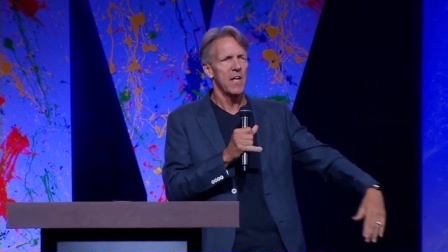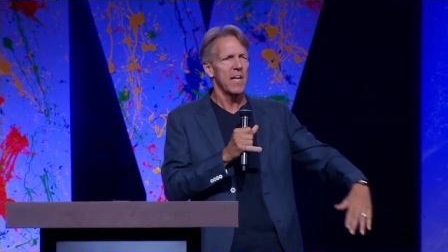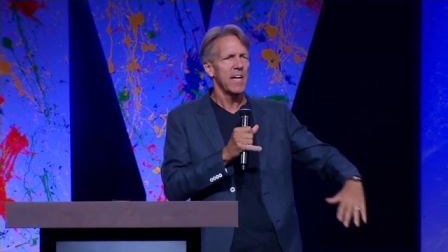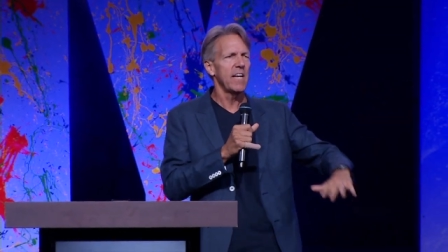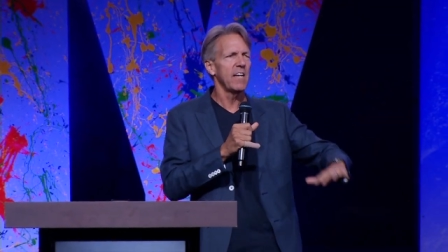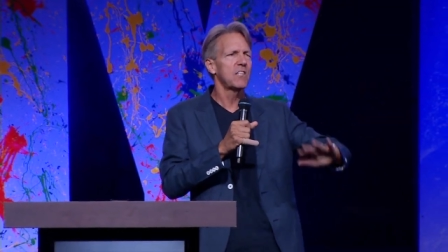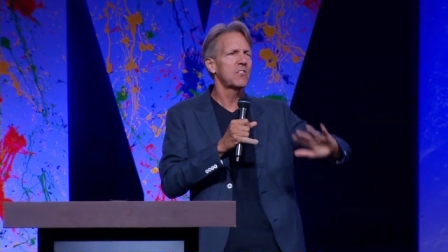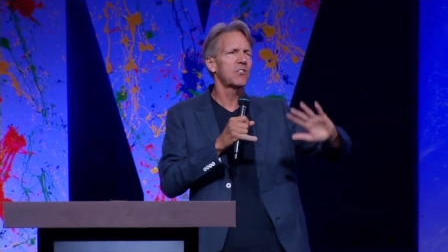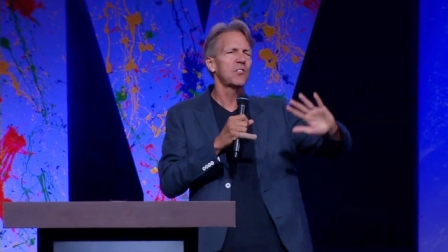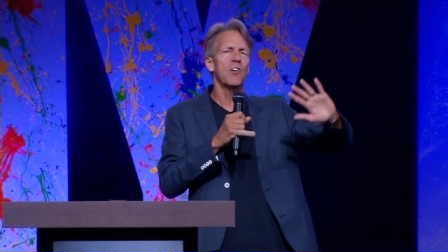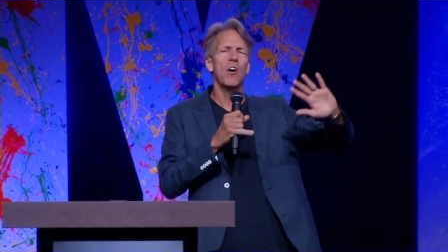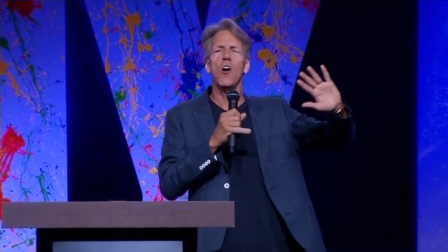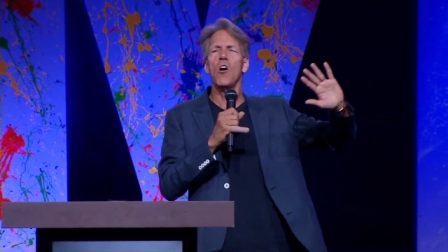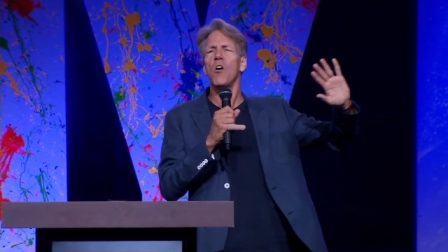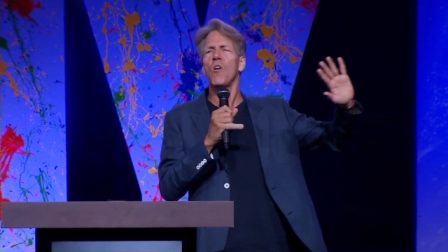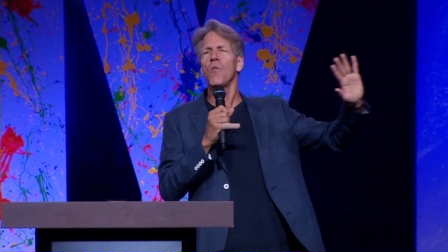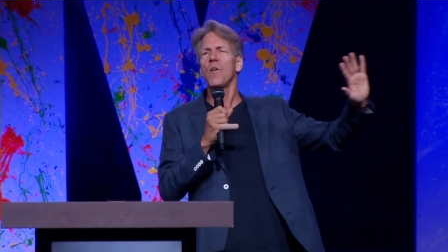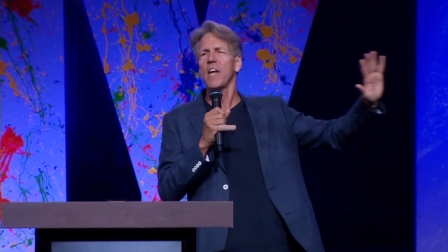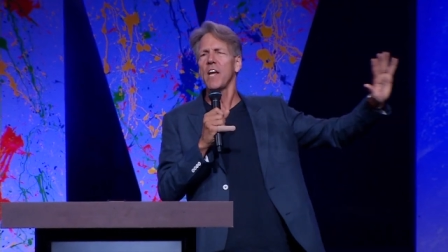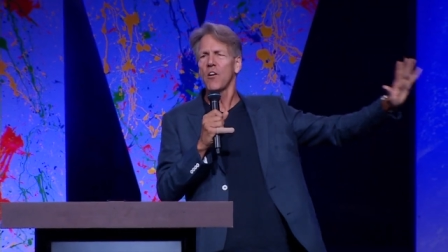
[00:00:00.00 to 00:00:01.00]
He's
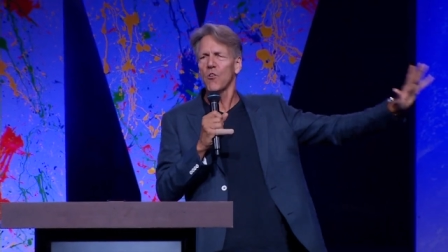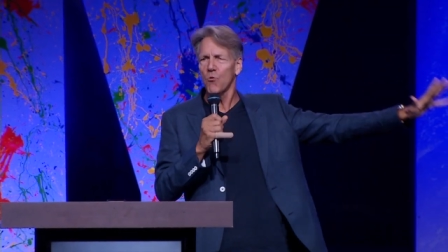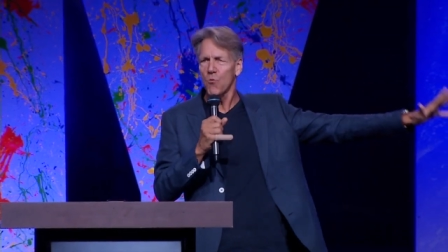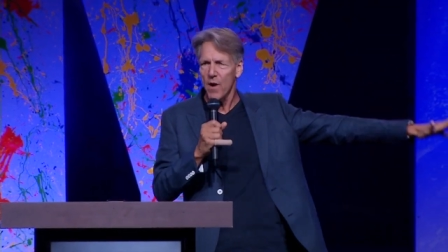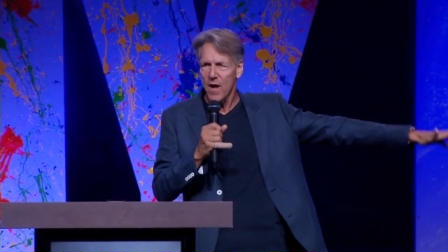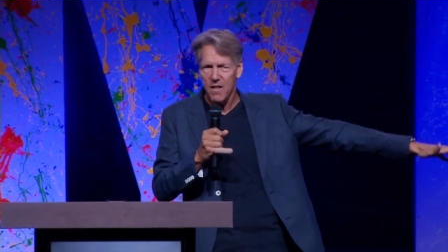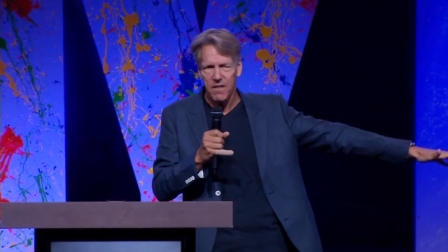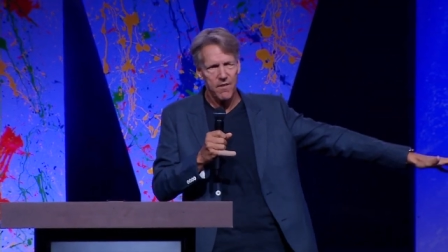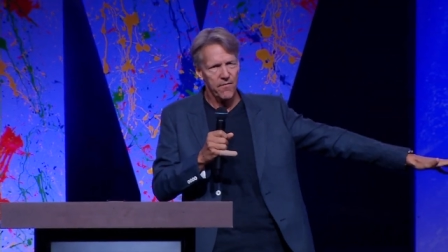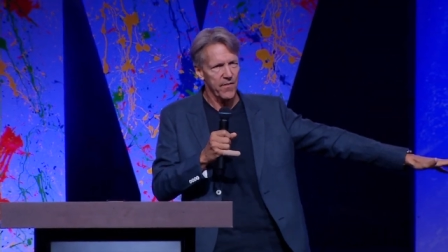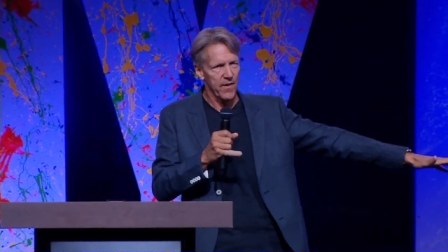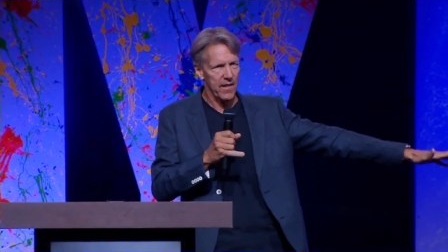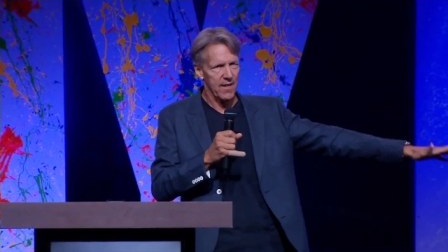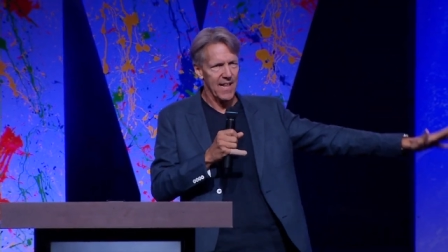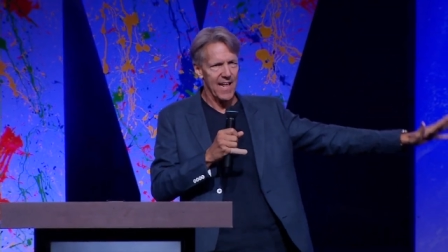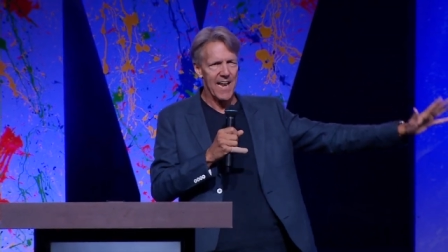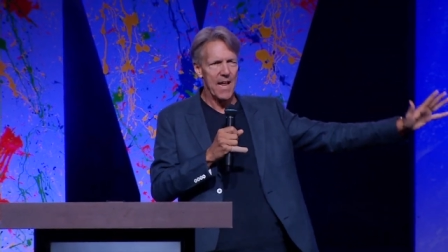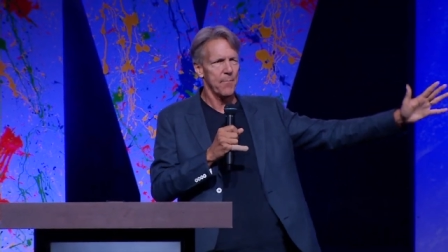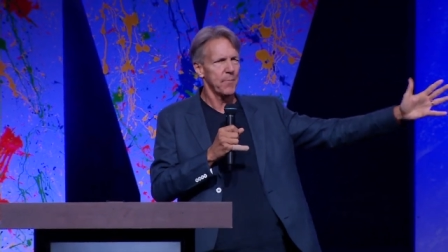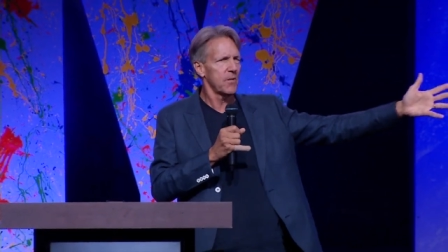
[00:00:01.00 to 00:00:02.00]
so irrelevant.
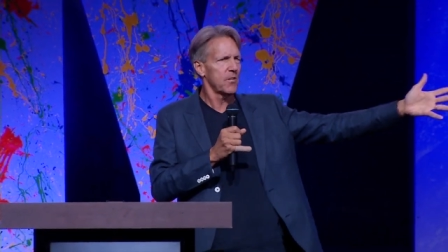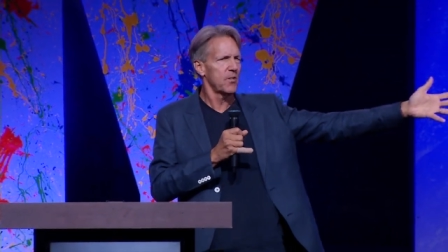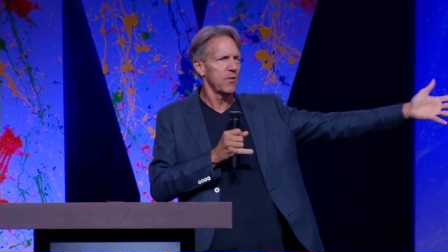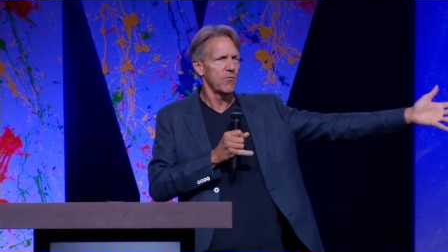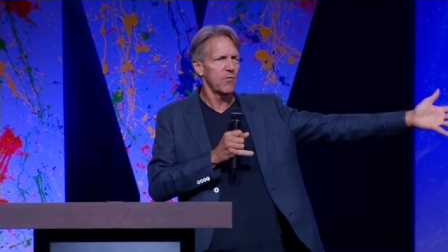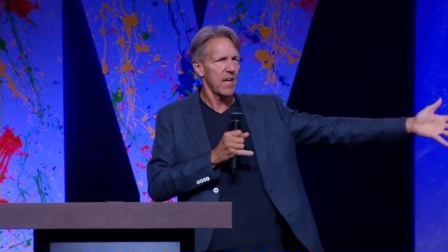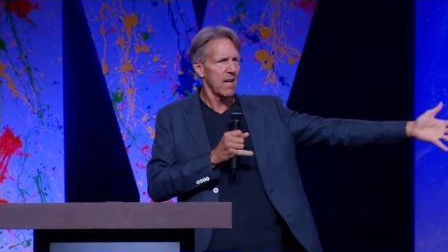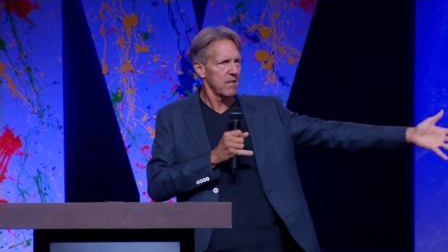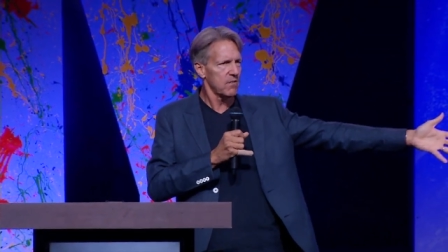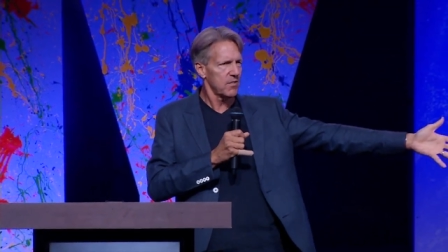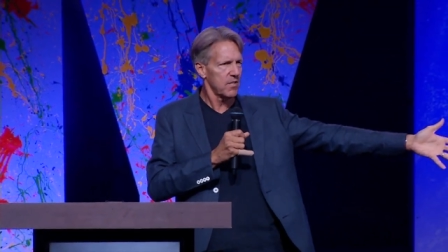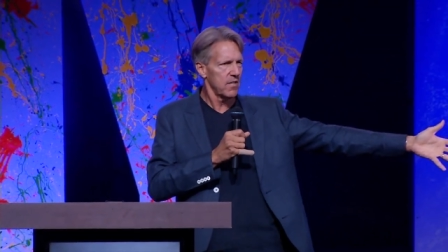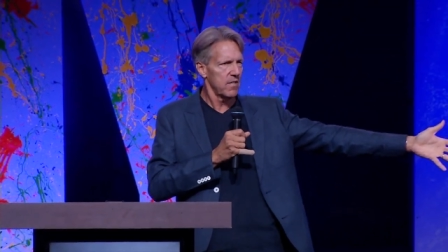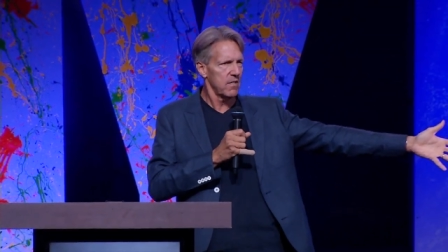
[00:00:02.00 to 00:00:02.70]
That happened 2,000